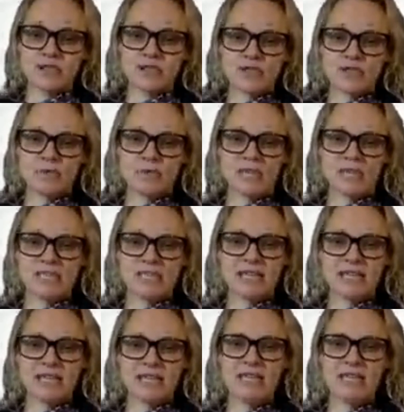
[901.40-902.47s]
at our social
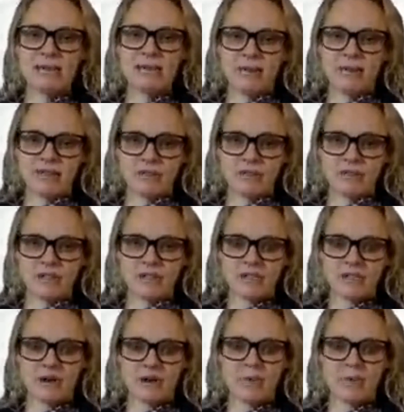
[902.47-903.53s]
media, keep having a look
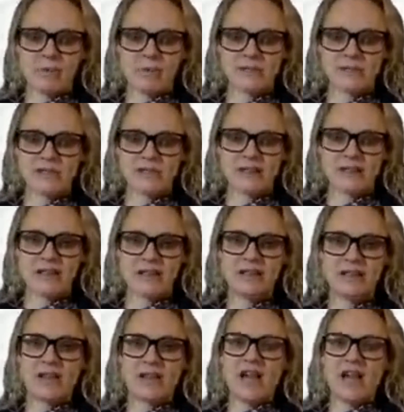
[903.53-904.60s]
at our website,
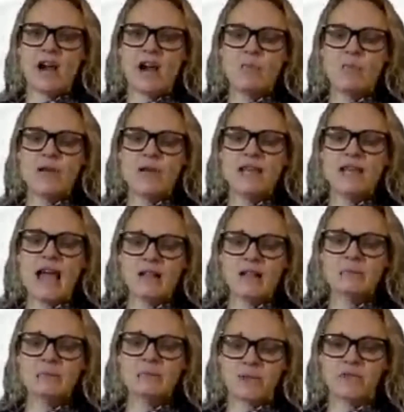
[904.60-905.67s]
and we'll
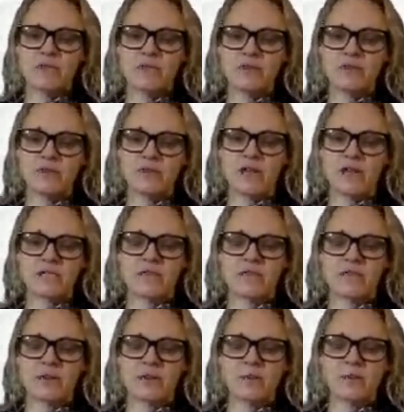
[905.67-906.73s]
help you through the next
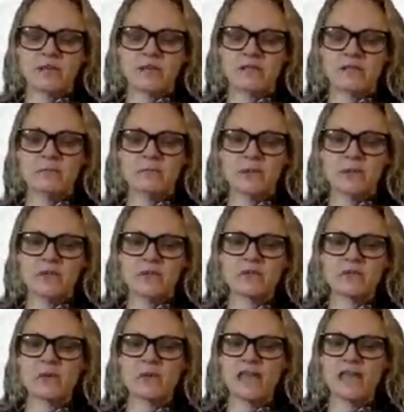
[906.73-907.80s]
few weeks and
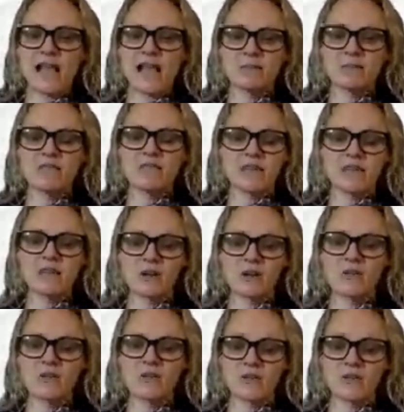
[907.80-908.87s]
months. We'll help you take
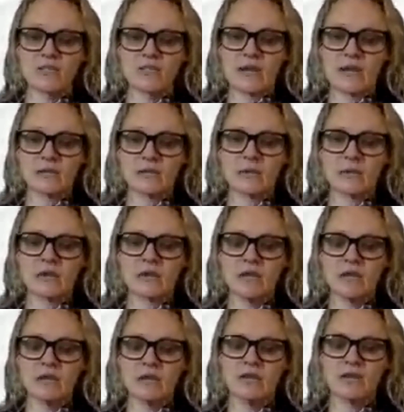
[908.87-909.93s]
all those steps
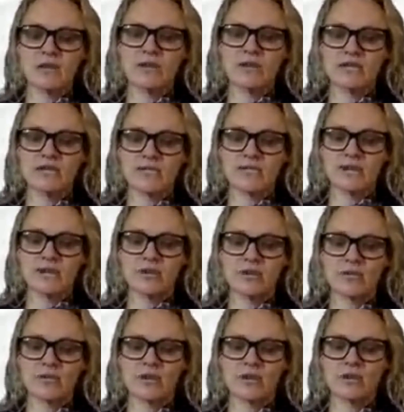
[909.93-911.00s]
you need to
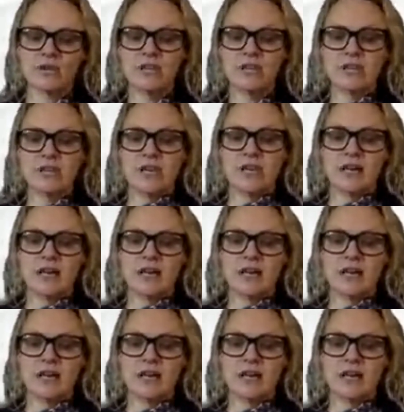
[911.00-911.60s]
go through,